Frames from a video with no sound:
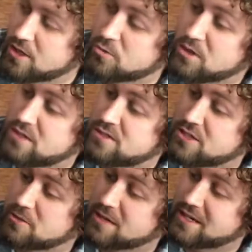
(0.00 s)
What is
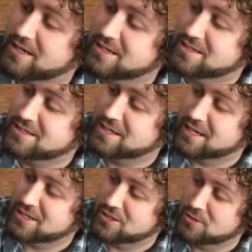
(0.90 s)
going on
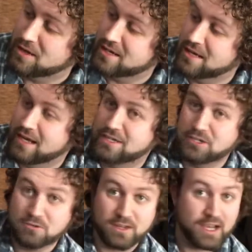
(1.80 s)
inside you? I
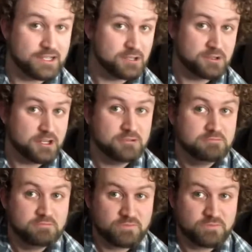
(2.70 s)
don't know.